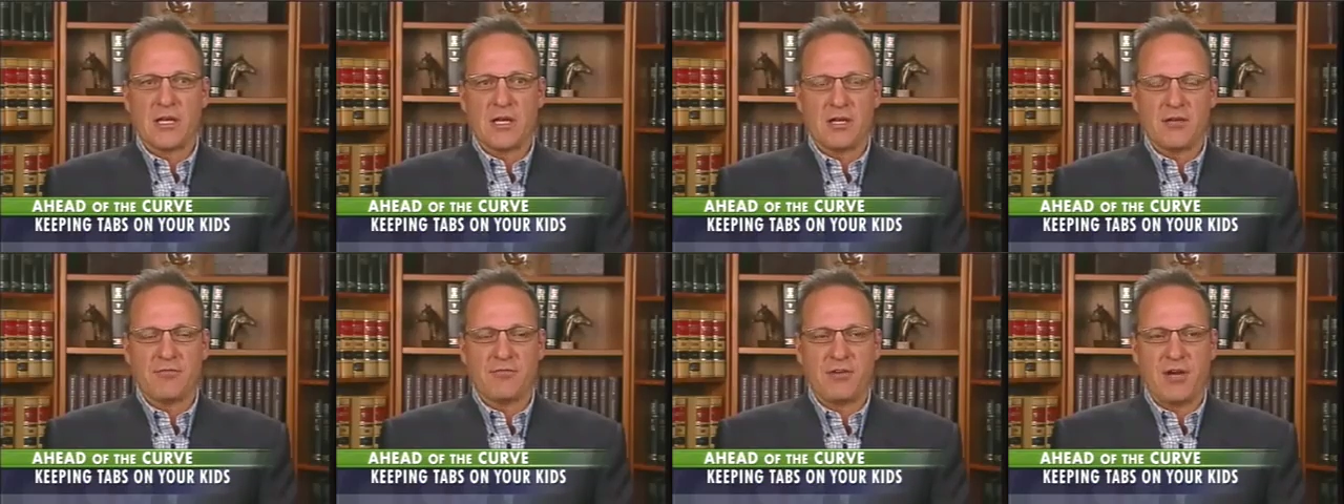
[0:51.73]

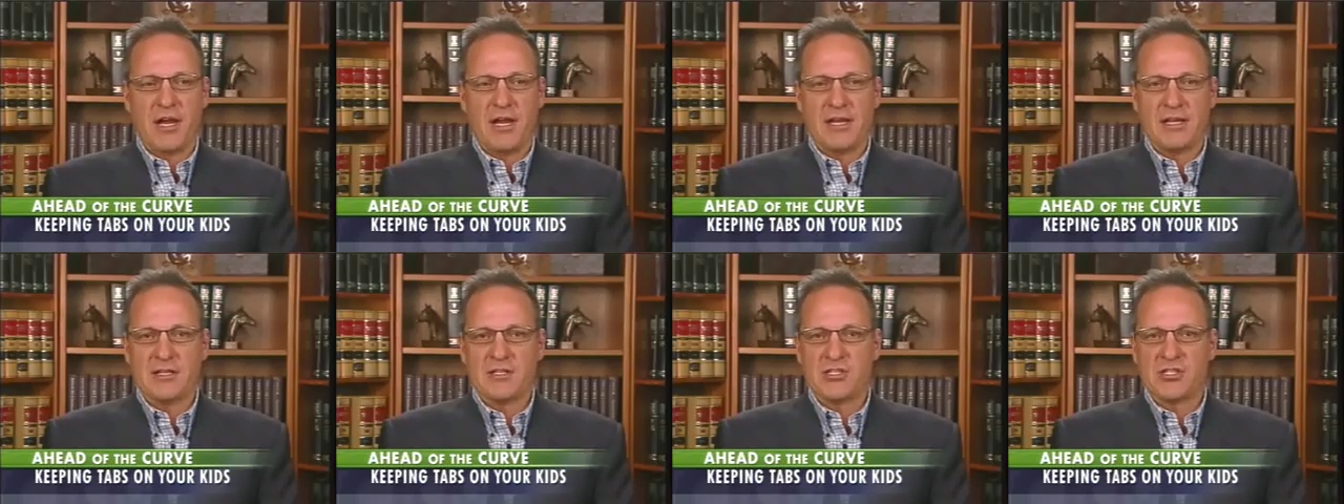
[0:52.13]

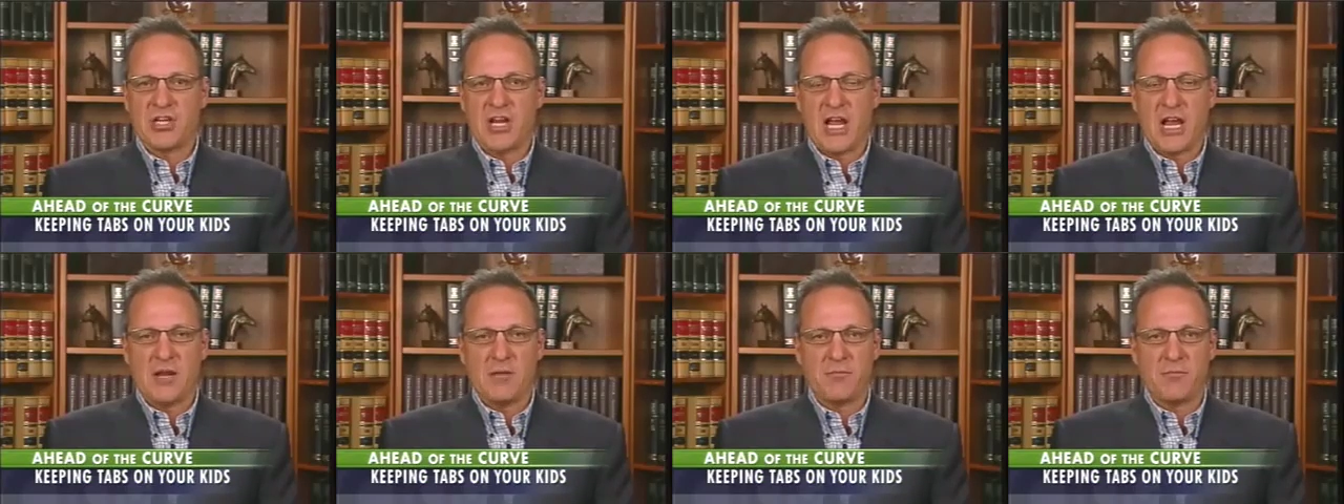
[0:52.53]
via
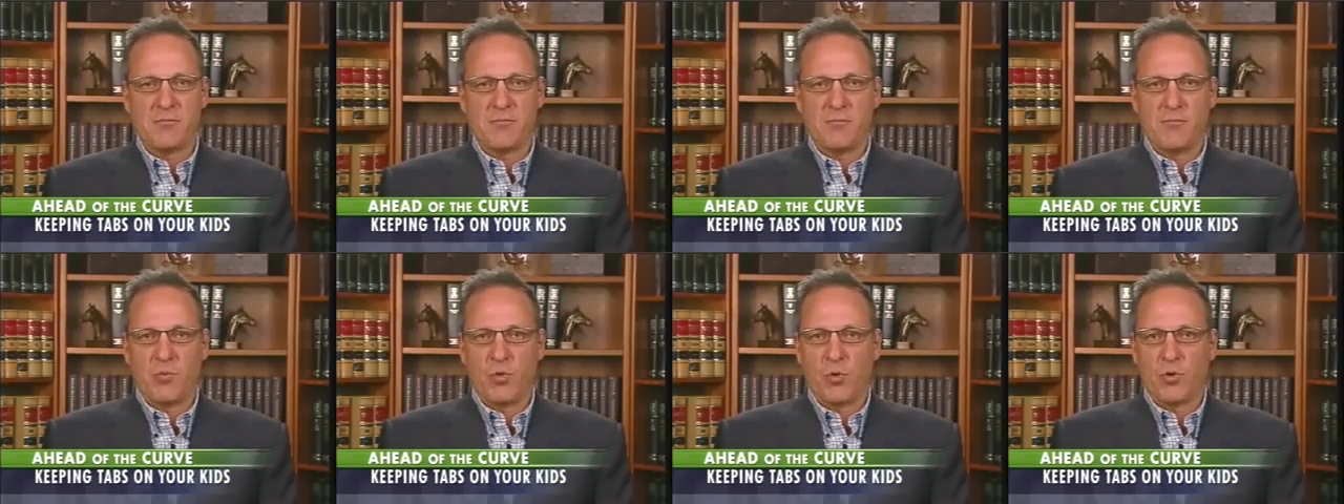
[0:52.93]
chat
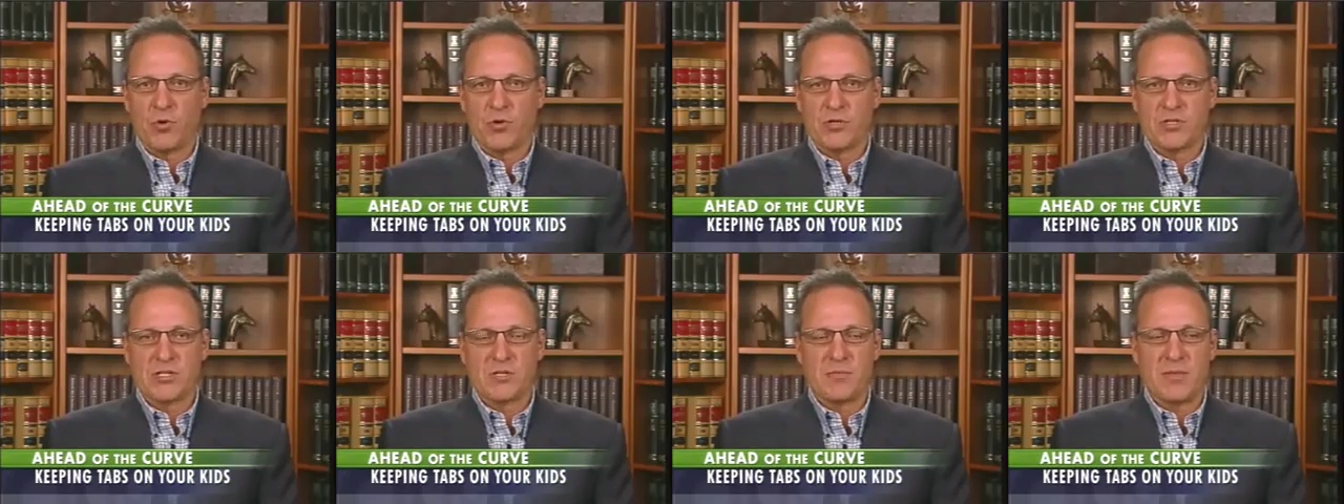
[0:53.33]

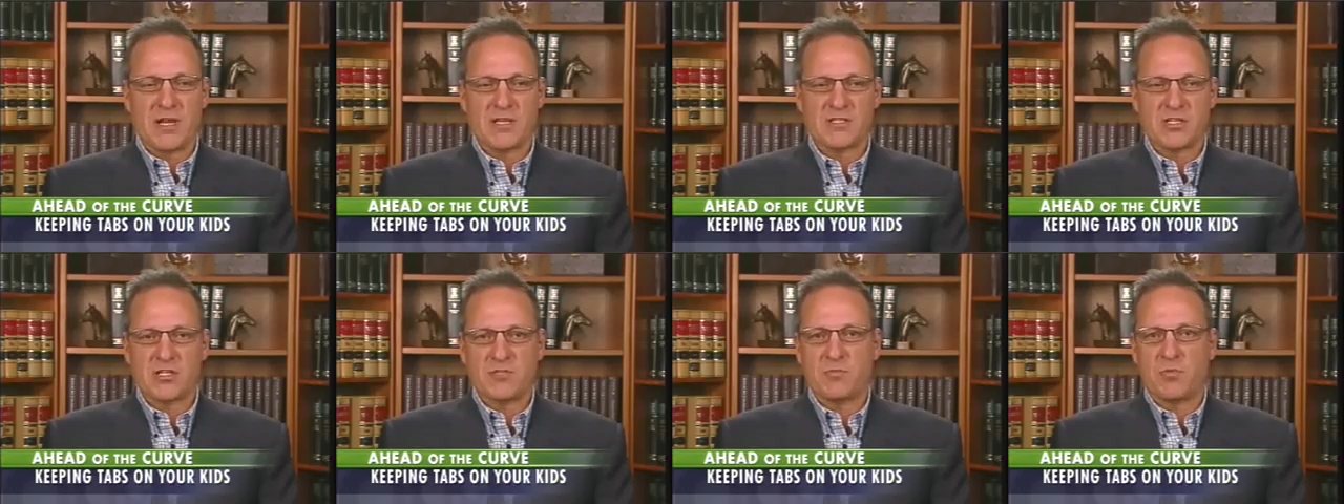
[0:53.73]
boards and
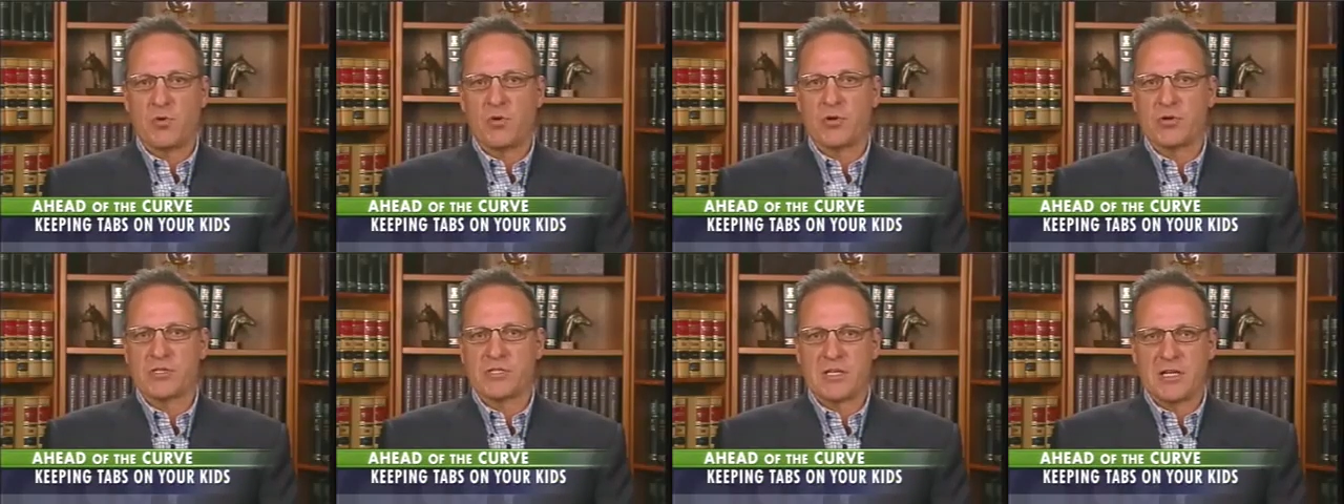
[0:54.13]
message
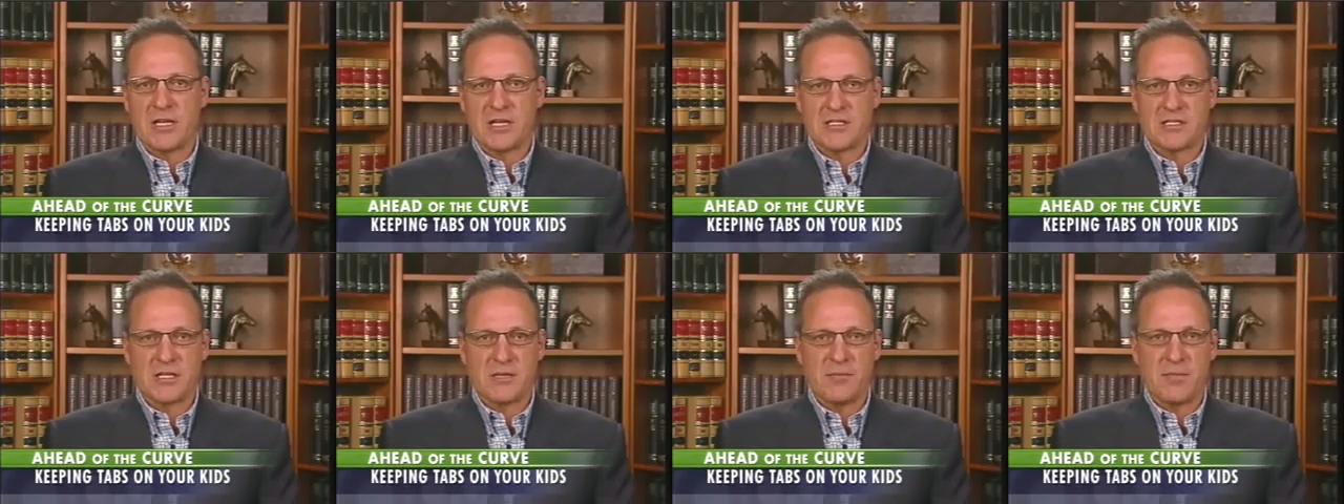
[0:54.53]
boards and
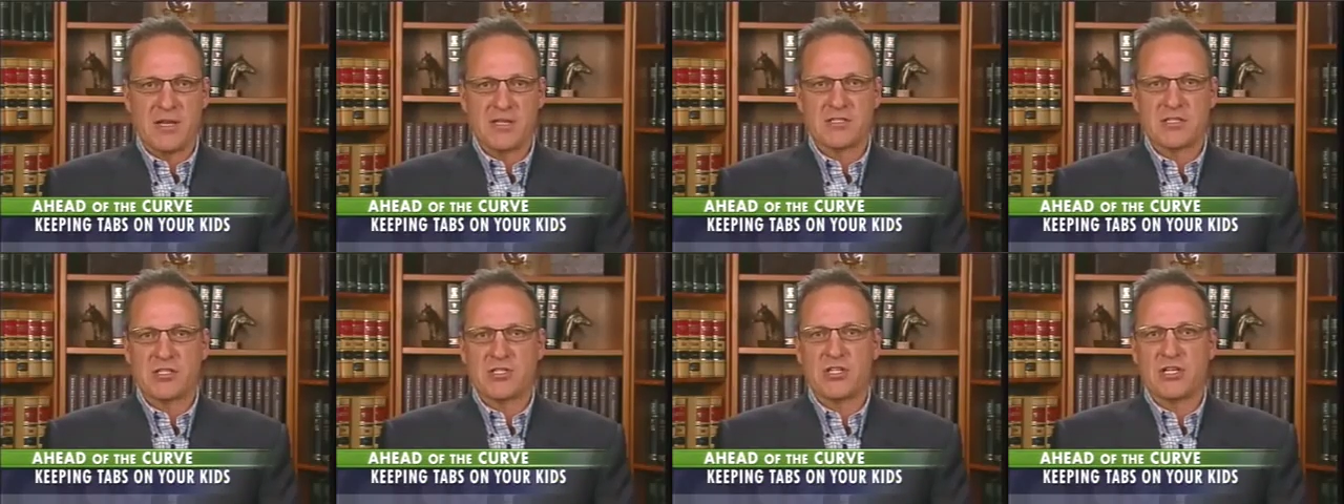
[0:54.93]
instant
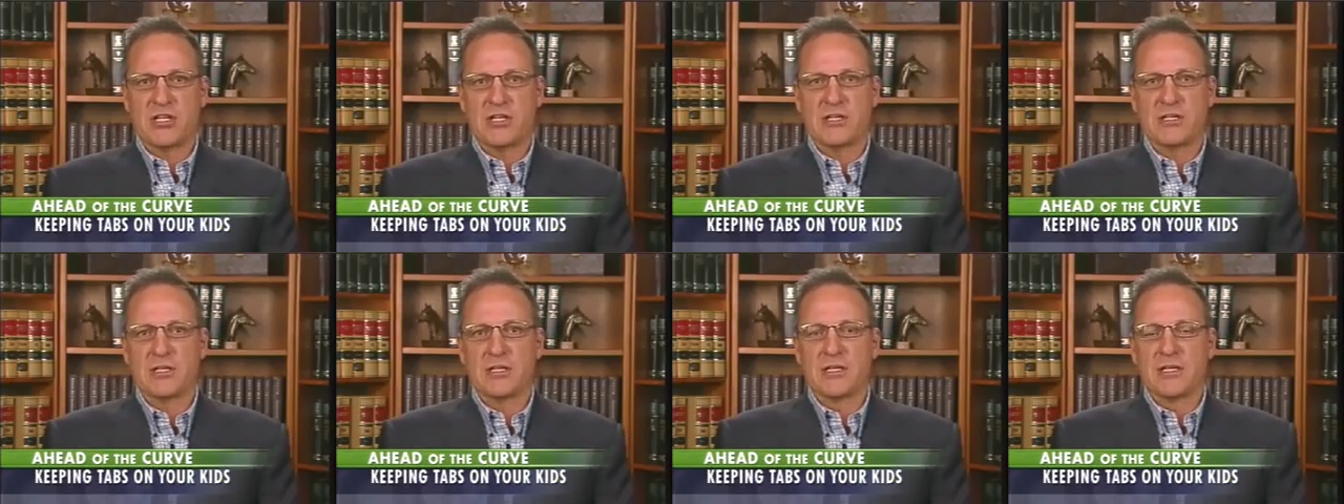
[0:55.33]

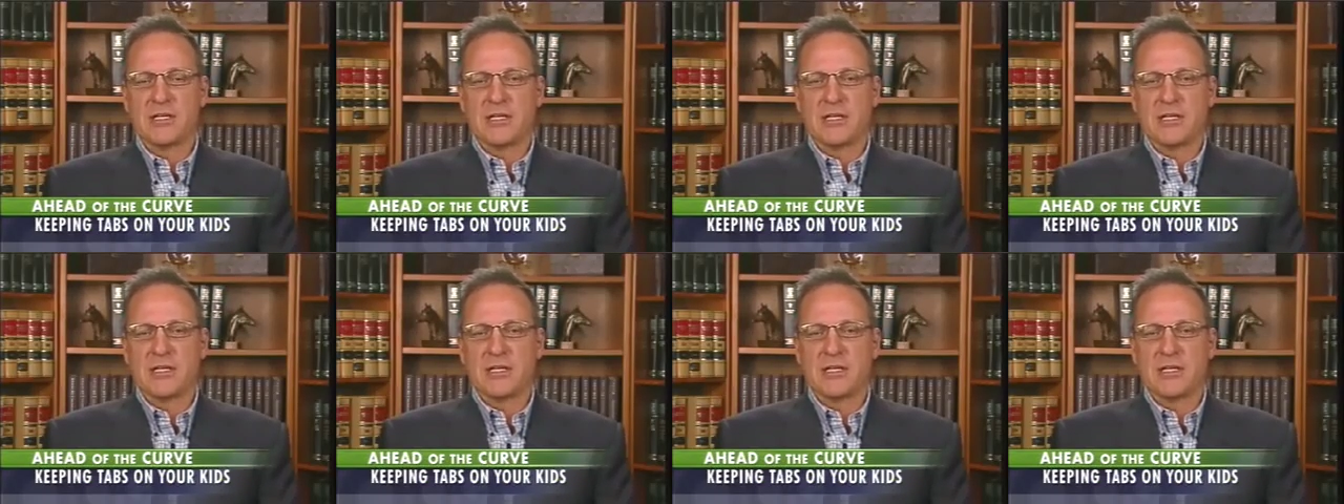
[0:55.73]
messaging,